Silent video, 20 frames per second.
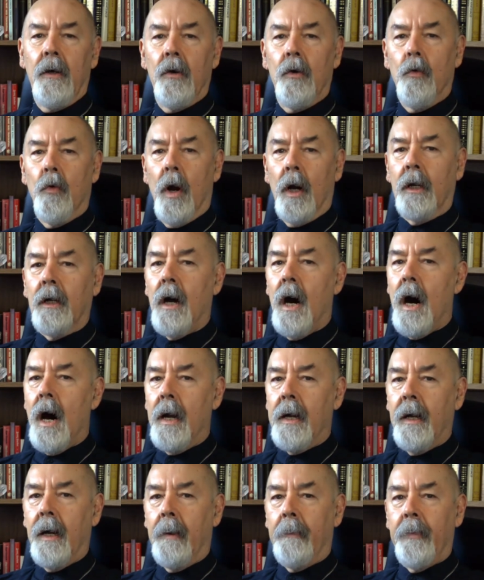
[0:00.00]
who are
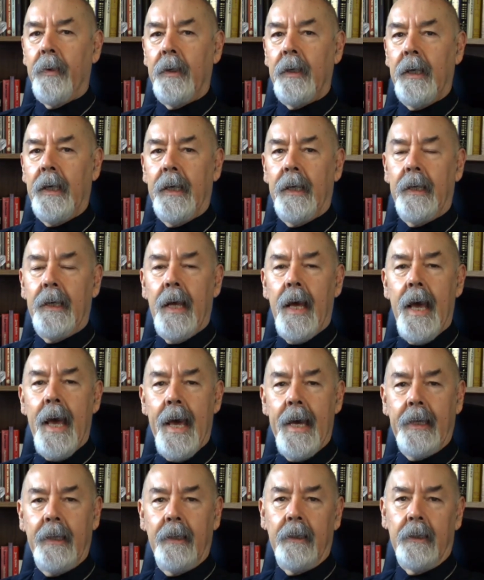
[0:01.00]
caught up in
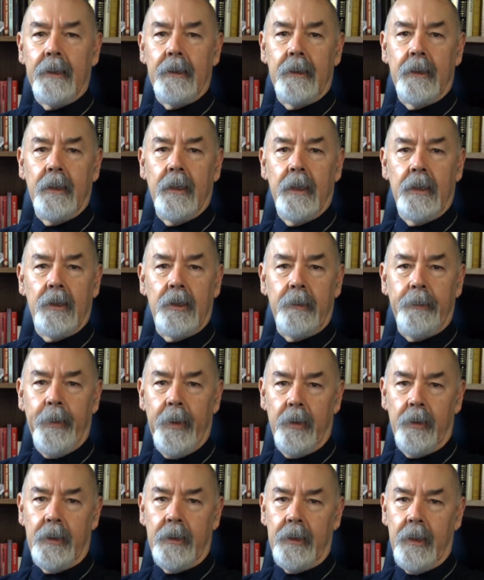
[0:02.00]
endless
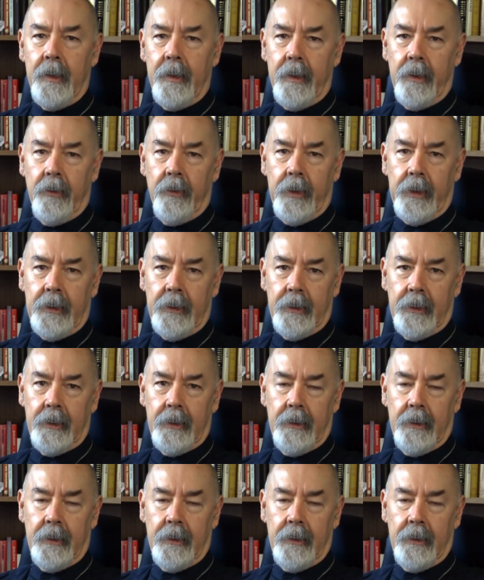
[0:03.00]
conspiracy theories